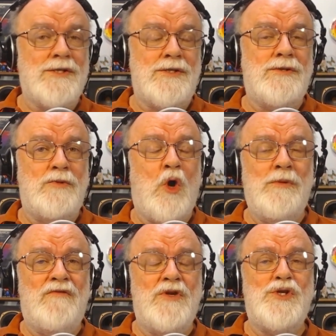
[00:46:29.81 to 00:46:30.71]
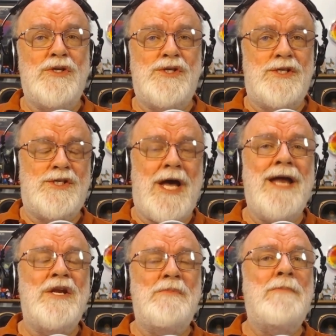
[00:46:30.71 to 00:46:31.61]
It's Dolby Vision is
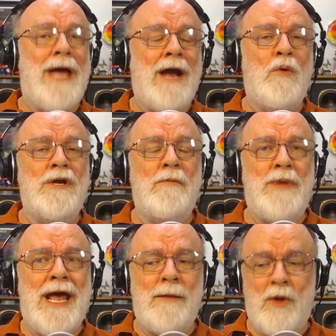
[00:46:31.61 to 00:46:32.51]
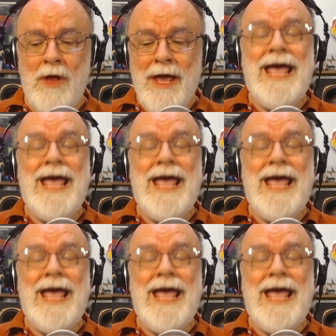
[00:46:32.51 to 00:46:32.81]
designed to be backward compatible,